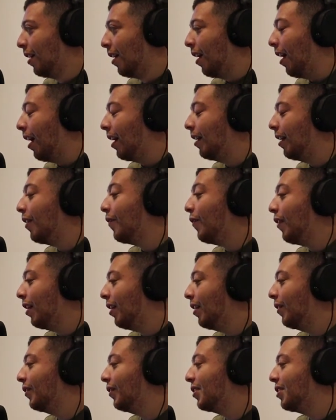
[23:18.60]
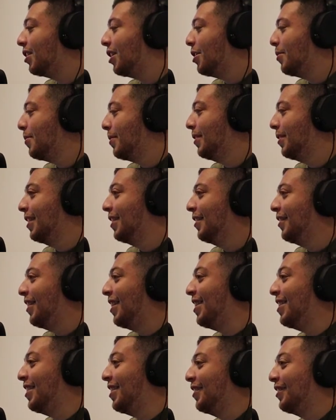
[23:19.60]
I'd love to see you
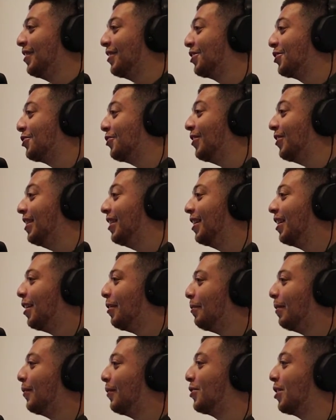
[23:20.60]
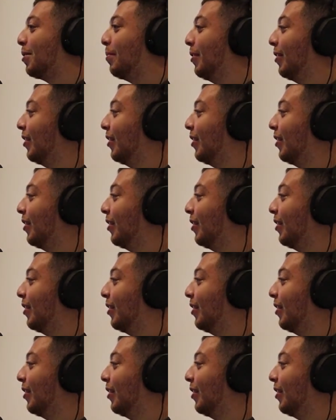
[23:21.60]
in the street with someone.